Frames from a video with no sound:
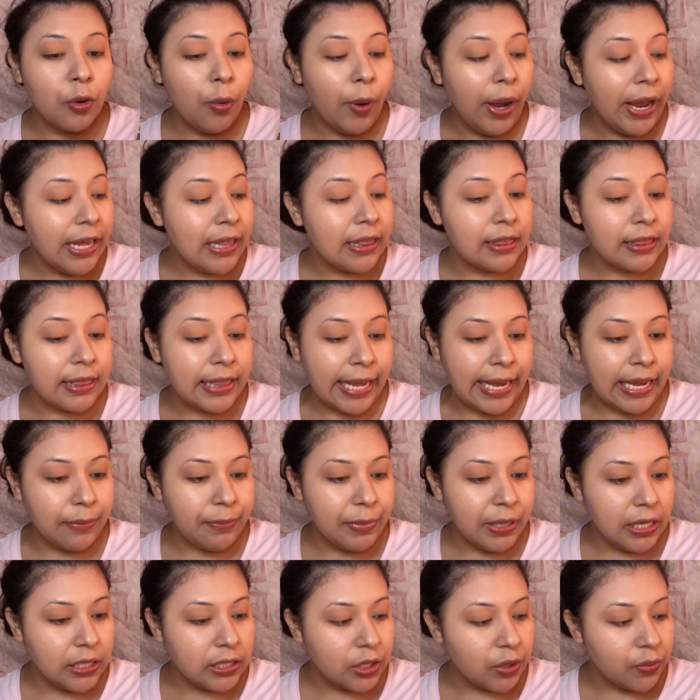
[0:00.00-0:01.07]
quite late
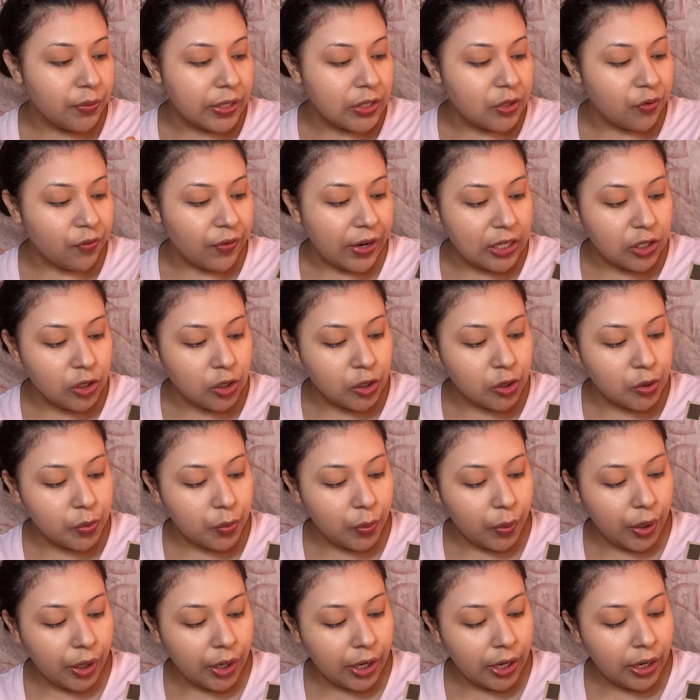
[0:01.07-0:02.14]
because the reservations
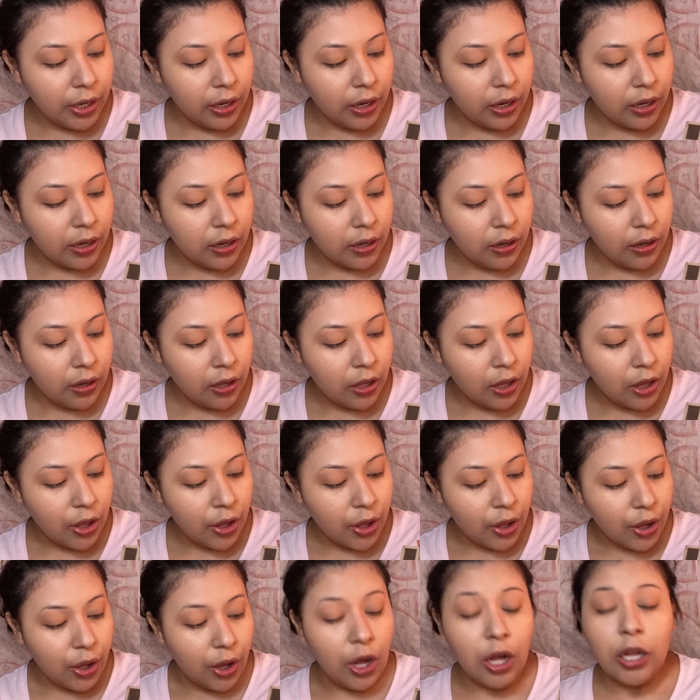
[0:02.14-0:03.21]
were
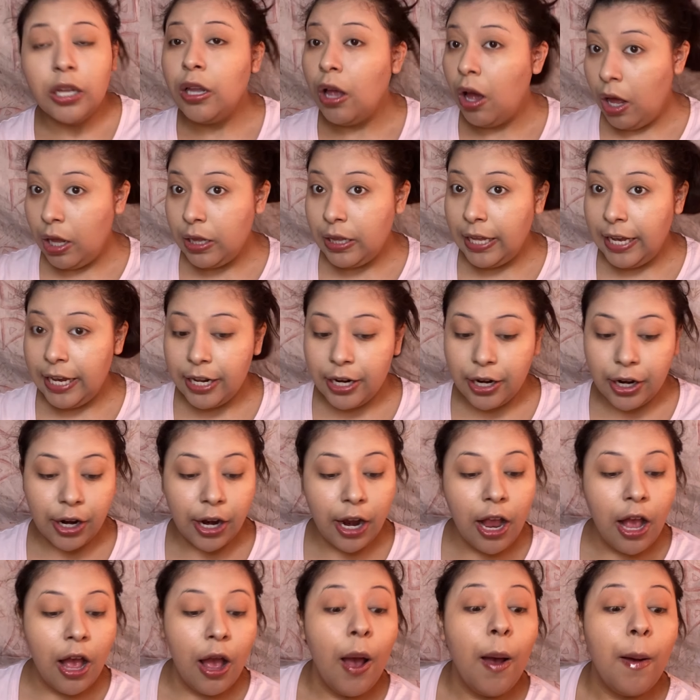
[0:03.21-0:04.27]
a lot later,
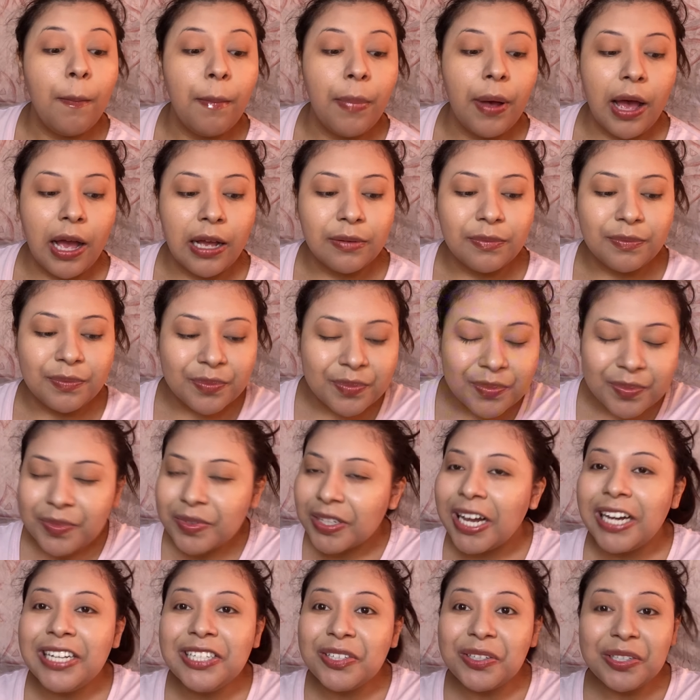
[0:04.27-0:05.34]
but
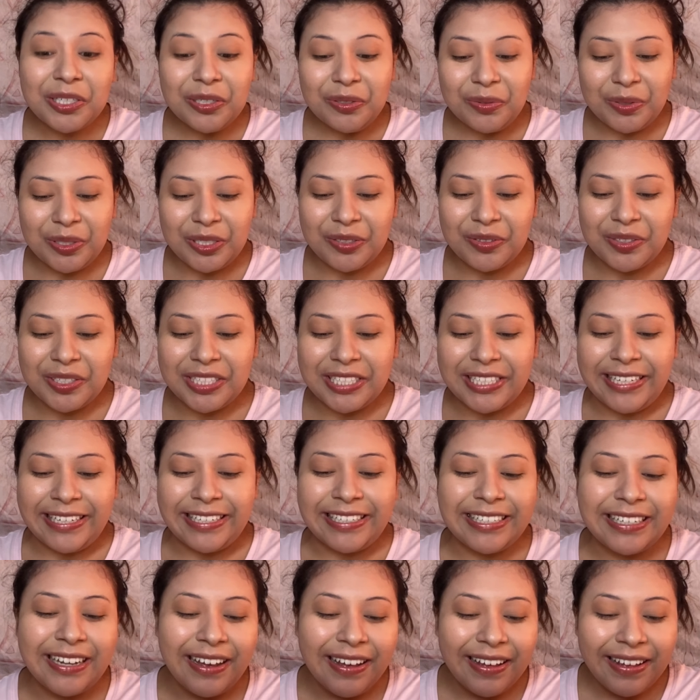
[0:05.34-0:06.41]
I still had a really, really good
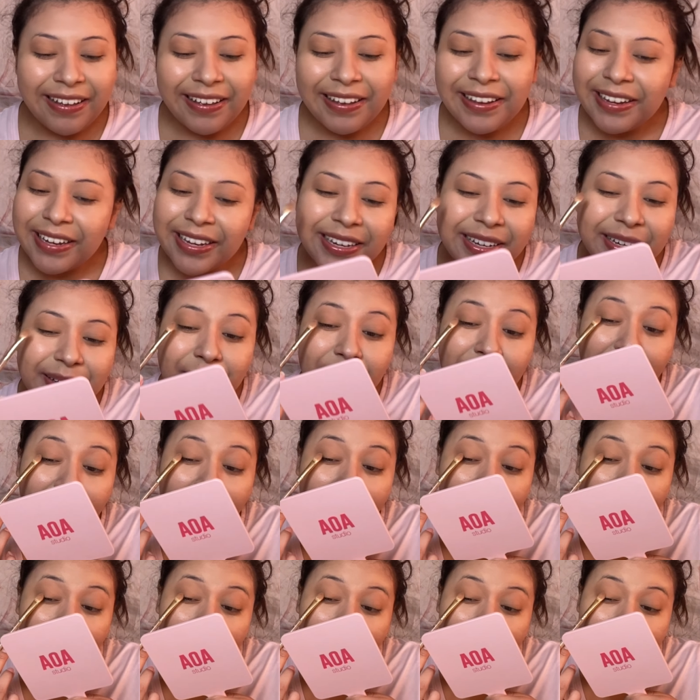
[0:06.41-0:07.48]
time.
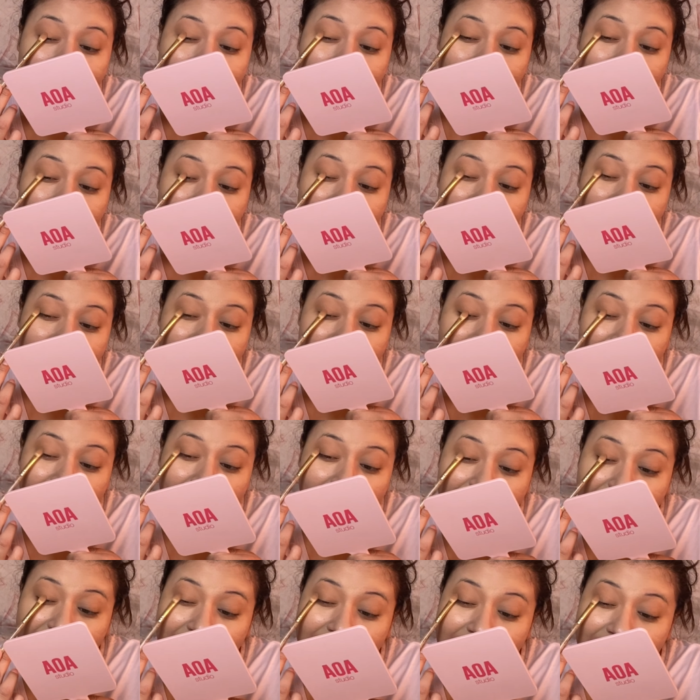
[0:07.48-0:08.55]
I had so much
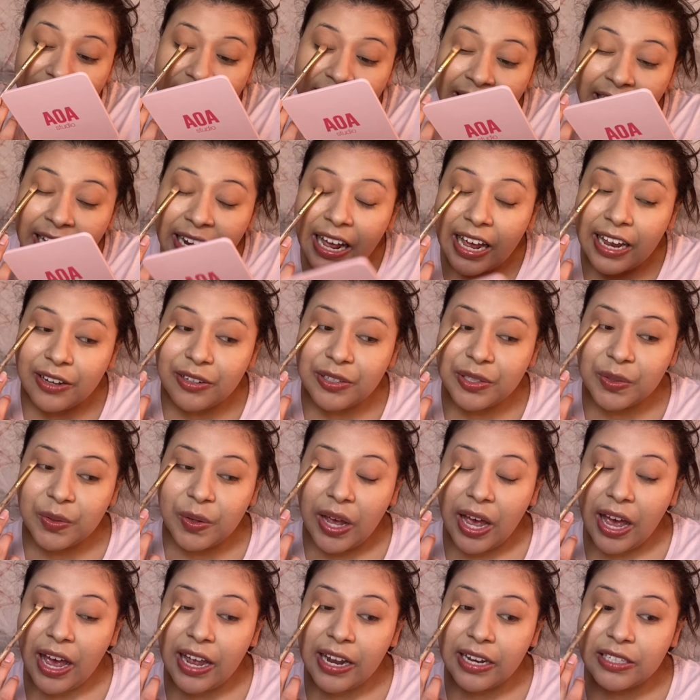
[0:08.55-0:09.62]
fun. And then I also
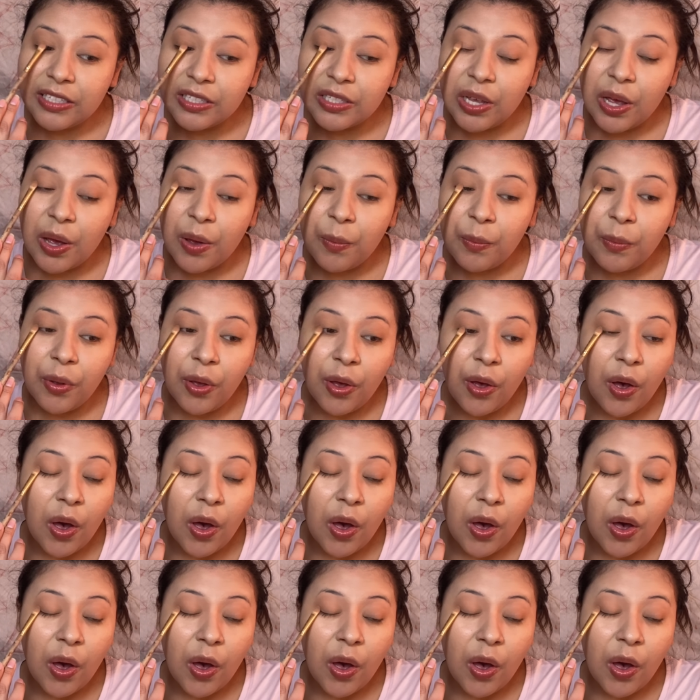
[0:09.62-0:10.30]
had some